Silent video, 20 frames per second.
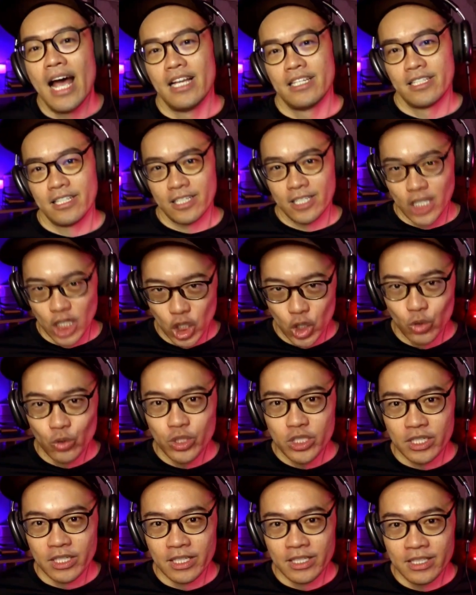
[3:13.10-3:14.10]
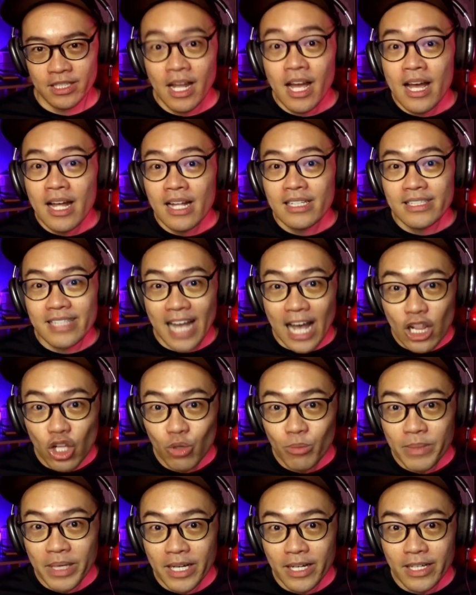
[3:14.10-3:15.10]
As a solution,
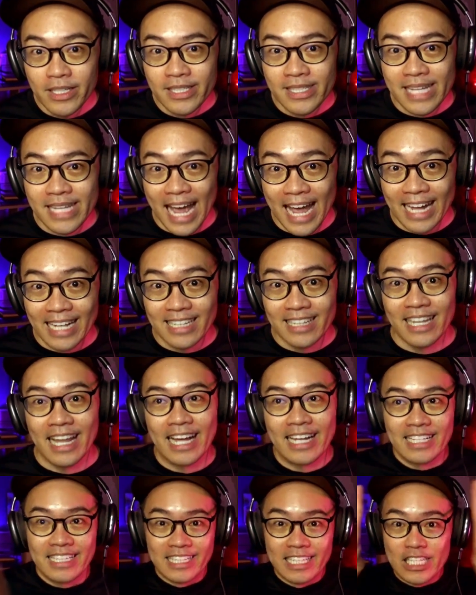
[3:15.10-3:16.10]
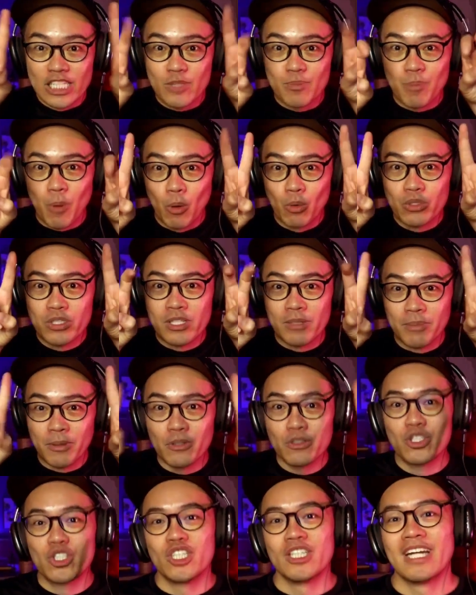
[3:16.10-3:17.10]
telomeres act like
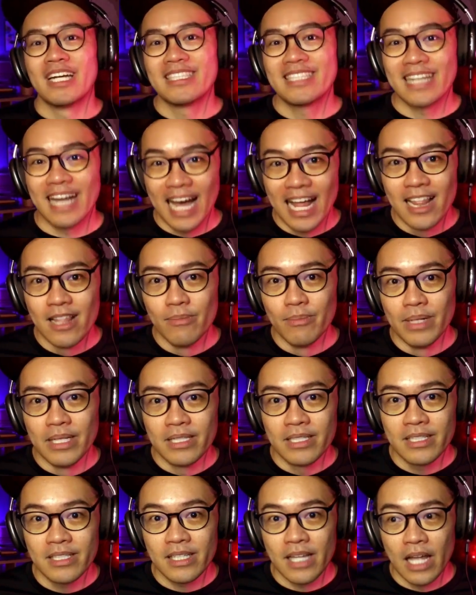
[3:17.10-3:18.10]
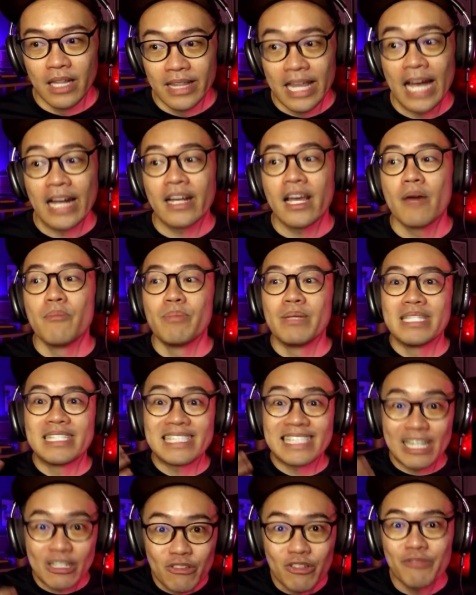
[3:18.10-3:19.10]
disposable genetic elements that can be
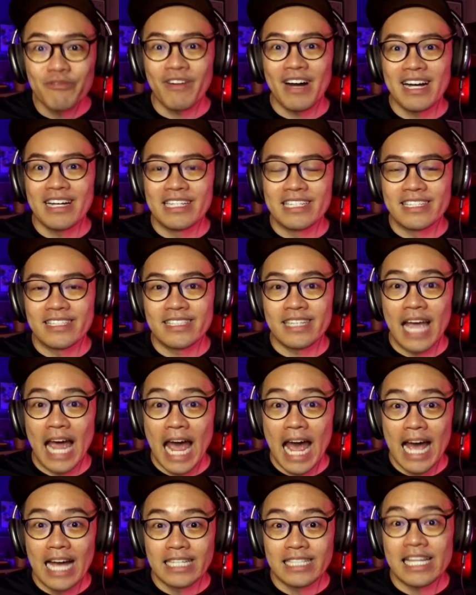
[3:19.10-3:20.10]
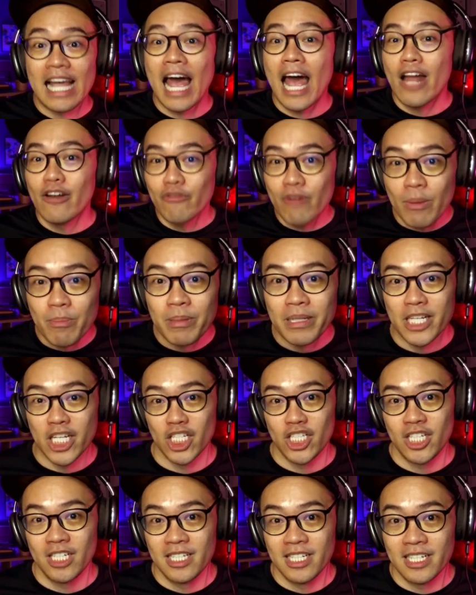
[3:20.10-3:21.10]
sacrificed as end
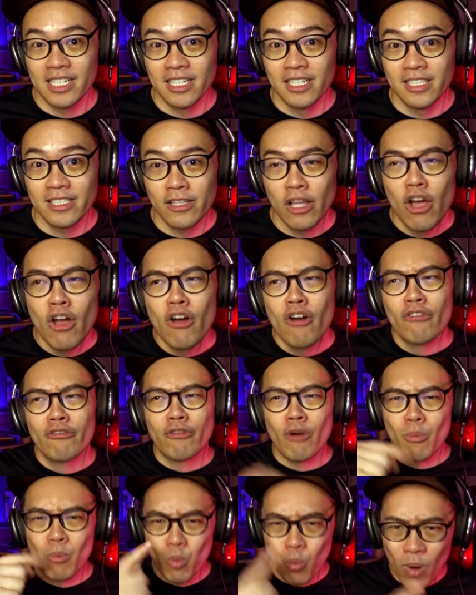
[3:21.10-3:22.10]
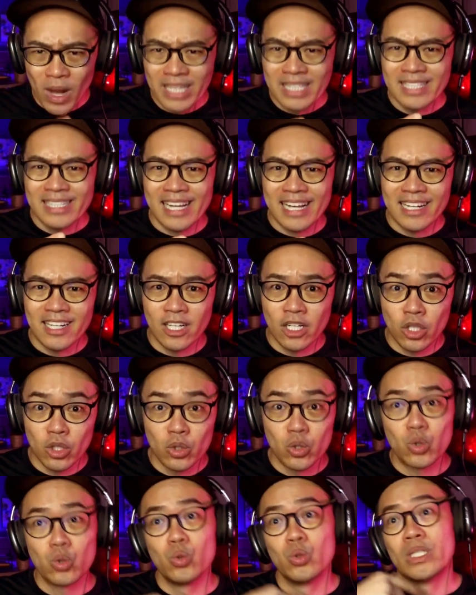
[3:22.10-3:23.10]
replication occurs from one
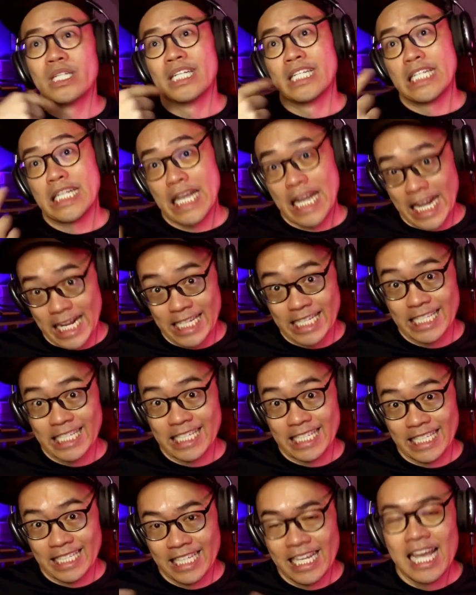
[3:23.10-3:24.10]
cycle to the next.